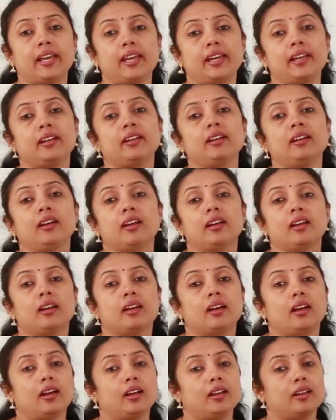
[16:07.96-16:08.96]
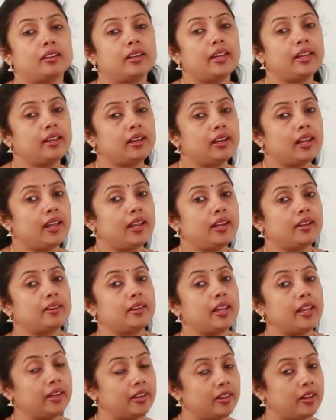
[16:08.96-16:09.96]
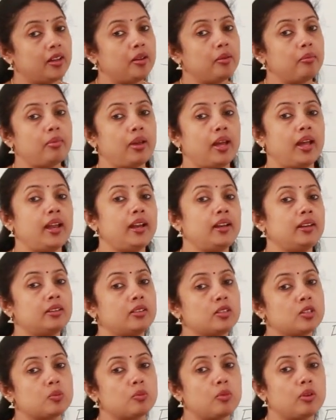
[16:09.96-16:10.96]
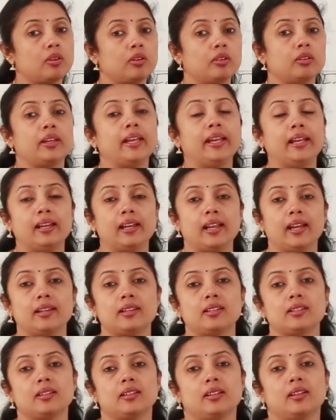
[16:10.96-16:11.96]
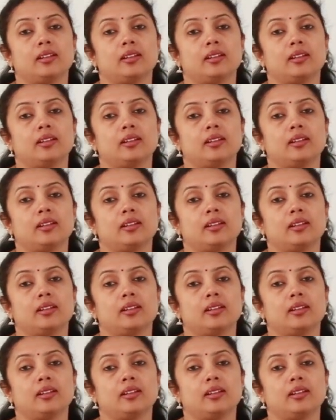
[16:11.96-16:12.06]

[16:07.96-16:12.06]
king, uh, kinglet, kingdom and this uh, kinglet,